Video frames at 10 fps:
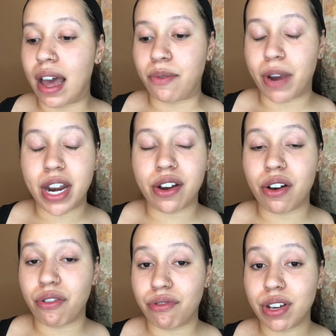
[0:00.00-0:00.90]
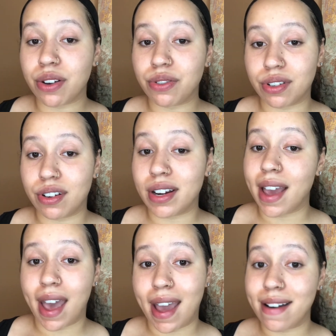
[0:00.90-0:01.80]
Retinol only goes on
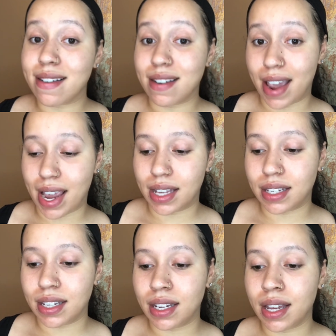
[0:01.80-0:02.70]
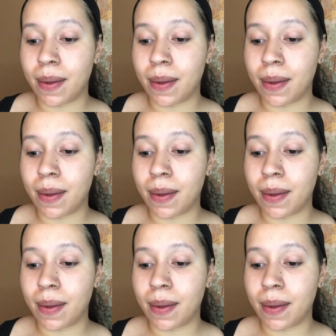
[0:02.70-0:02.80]
at night.